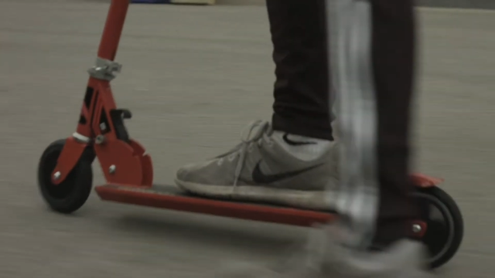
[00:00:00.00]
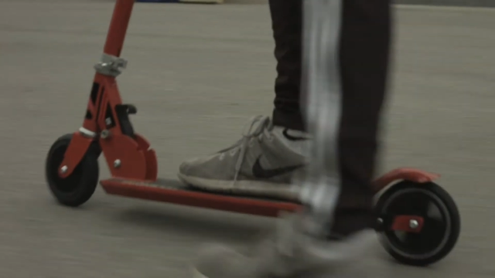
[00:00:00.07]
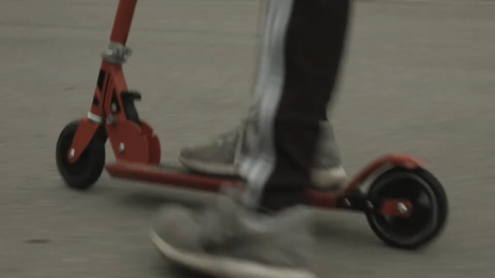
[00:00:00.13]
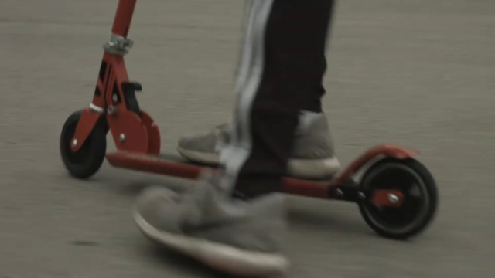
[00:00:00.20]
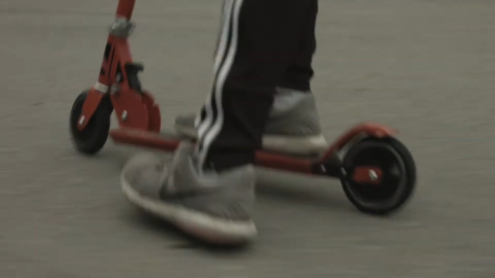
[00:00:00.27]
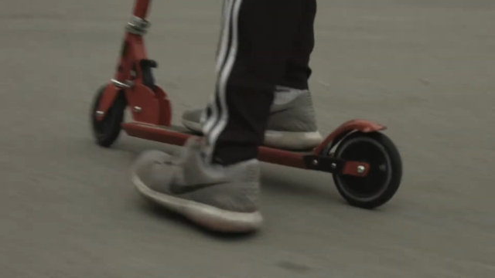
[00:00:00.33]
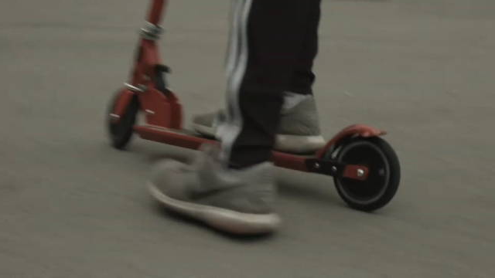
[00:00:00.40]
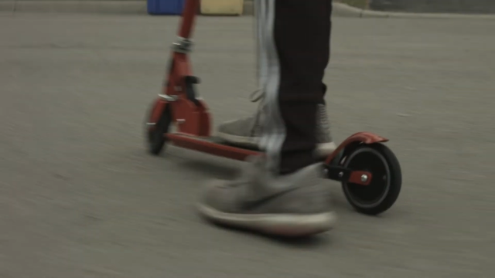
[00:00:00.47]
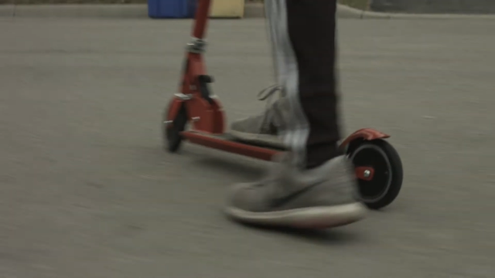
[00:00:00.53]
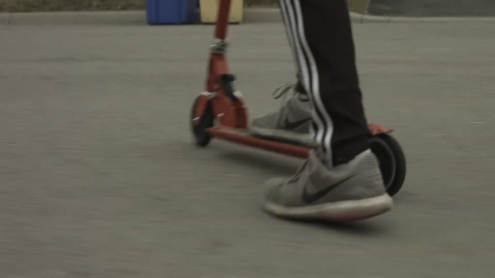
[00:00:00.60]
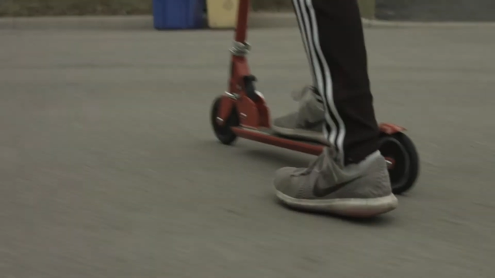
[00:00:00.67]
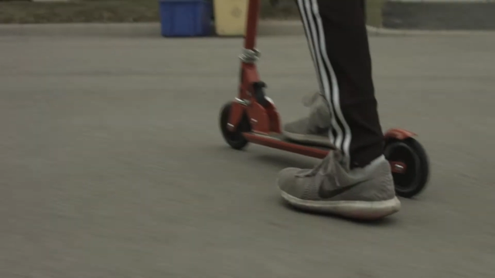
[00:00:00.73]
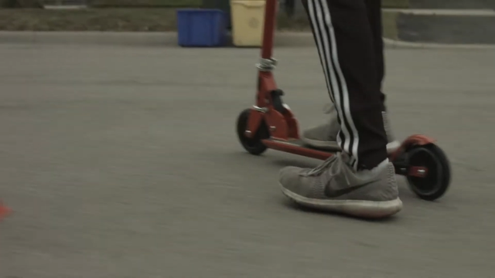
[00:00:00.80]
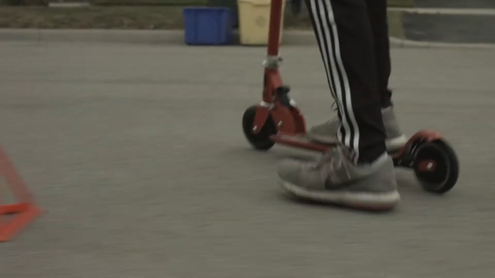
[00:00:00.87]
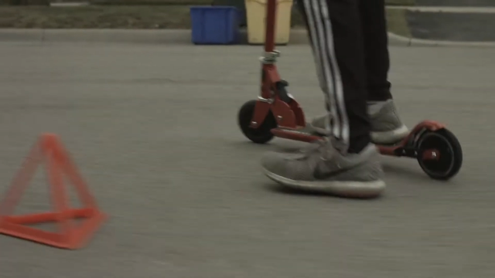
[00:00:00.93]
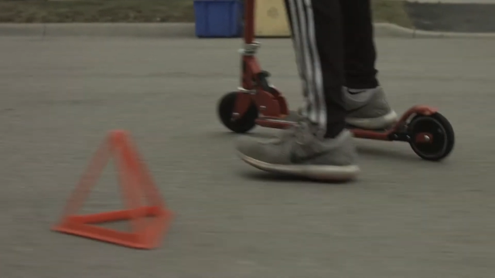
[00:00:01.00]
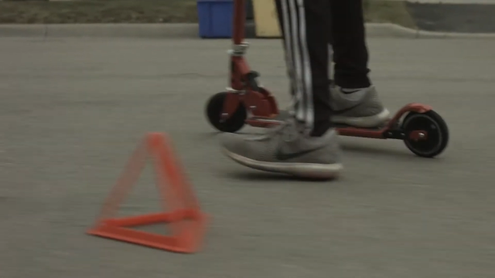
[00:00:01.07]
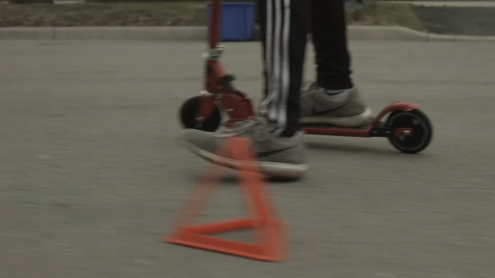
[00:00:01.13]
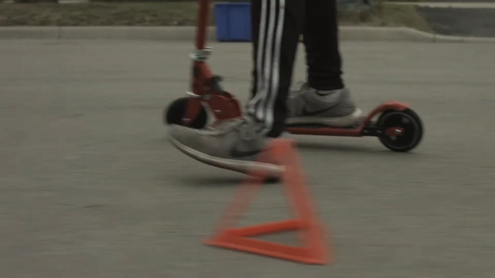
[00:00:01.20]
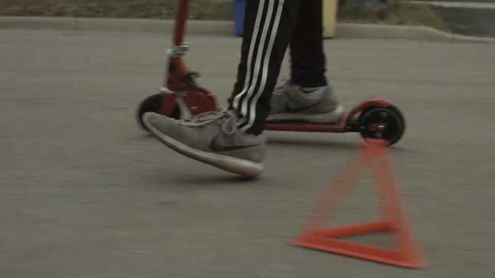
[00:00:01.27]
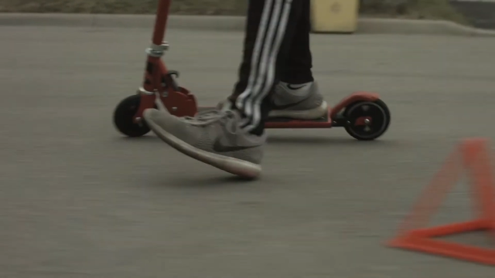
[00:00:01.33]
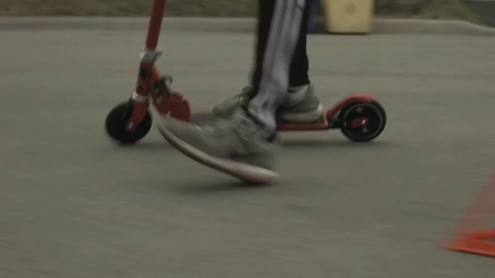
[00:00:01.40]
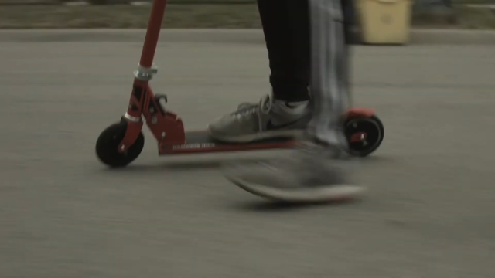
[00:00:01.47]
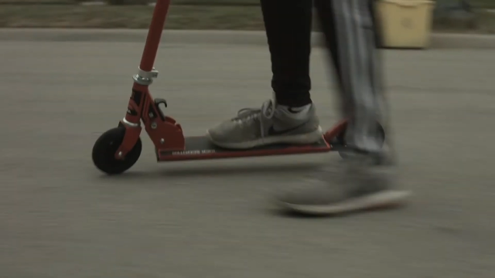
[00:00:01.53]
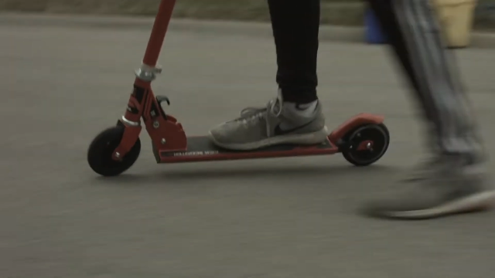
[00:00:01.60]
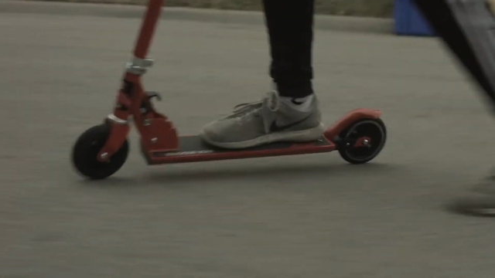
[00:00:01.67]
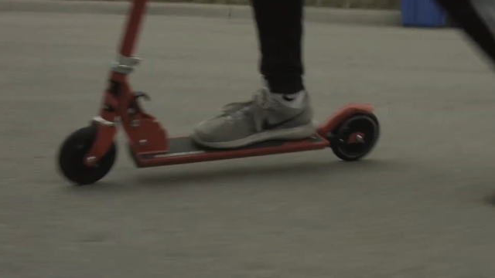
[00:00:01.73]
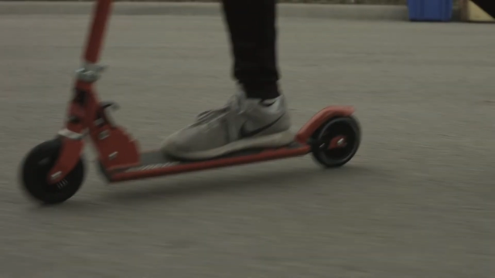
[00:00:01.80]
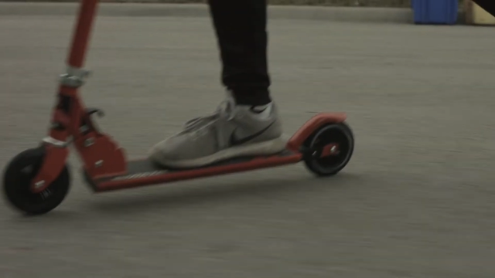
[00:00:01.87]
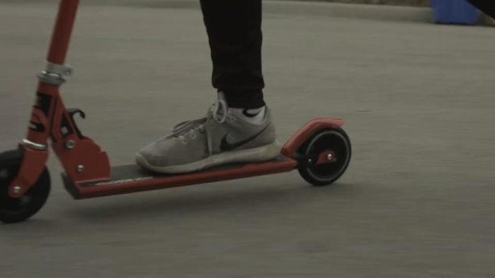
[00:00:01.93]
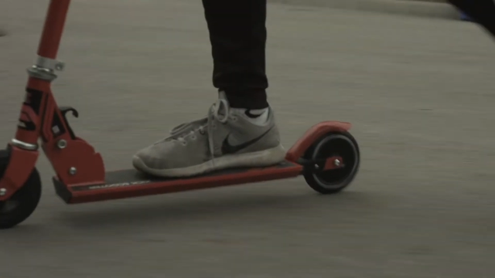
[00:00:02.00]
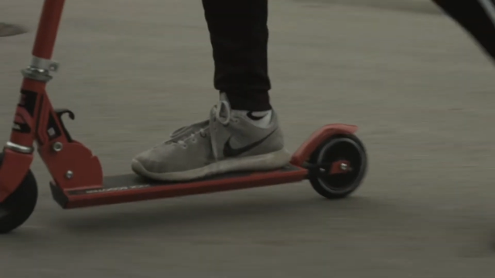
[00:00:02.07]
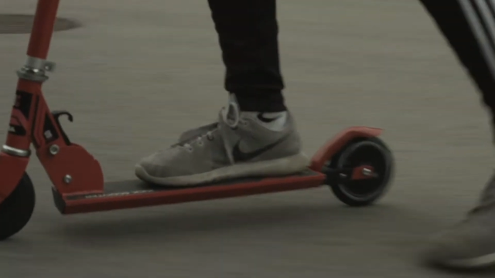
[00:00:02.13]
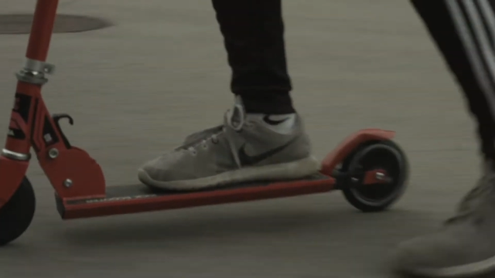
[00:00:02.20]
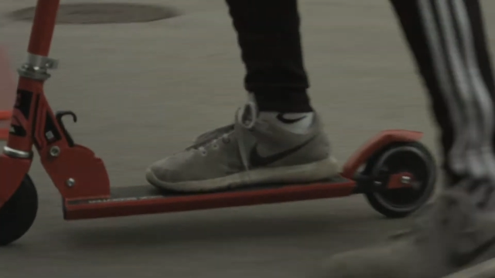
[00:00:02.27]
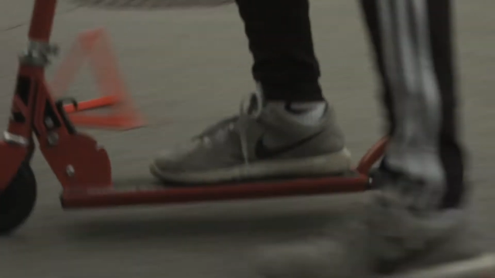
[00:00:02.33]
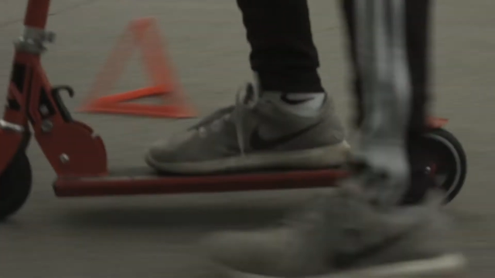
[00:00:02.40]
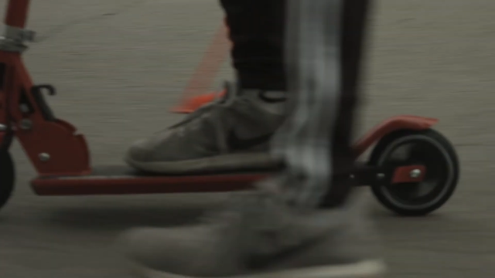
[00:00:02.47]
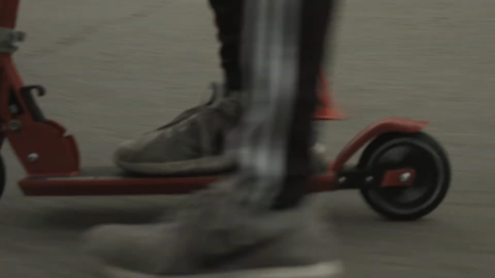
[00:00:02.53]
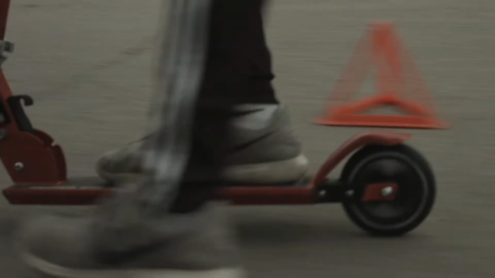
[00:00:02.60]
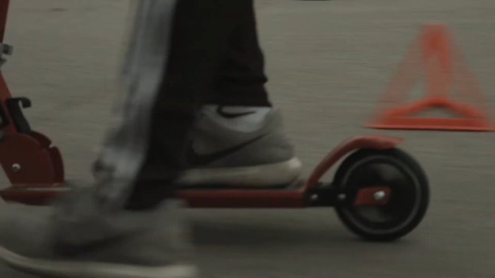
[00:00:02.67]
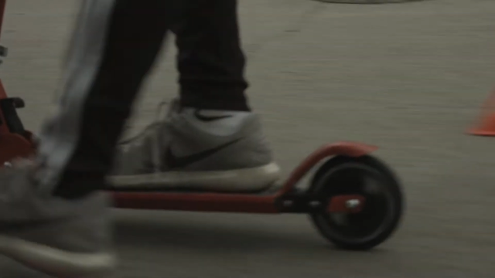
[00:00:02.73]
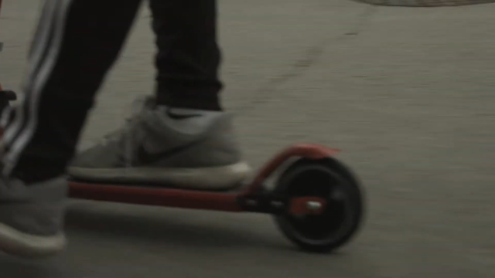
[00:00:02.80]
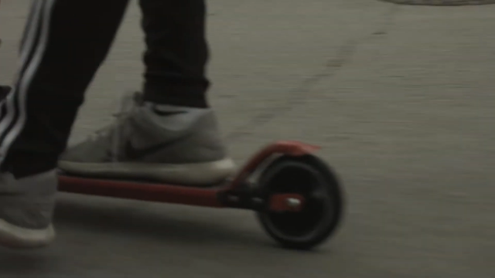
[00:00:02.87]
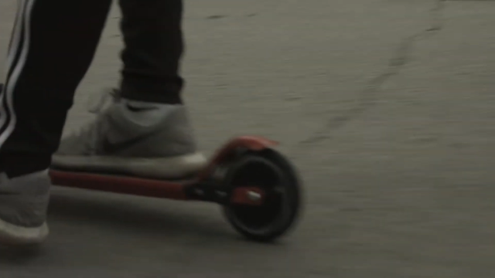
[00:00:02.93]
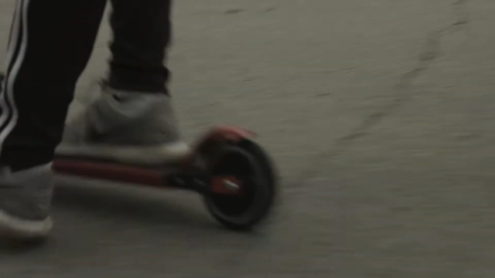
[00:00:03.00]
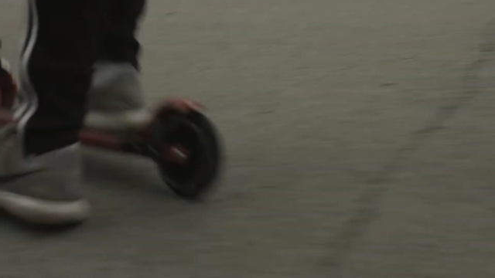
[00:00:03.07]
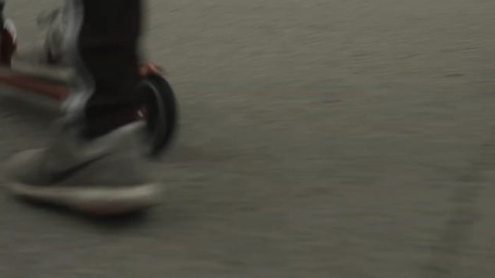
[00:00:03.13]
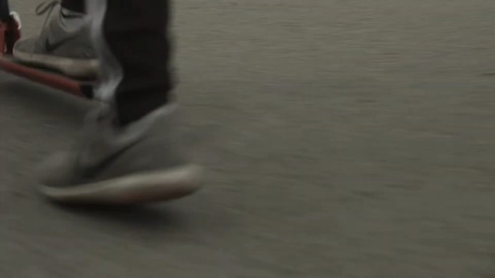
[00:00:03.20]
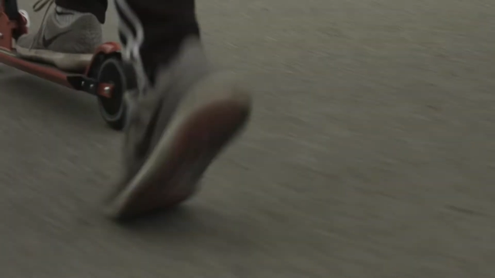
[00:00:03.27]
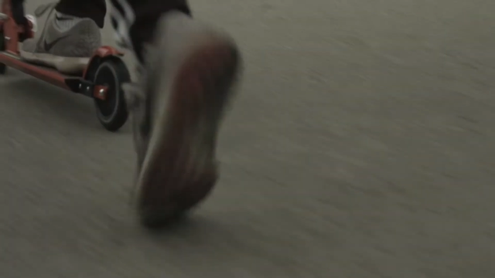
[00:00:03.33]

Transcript: (no speaker visible)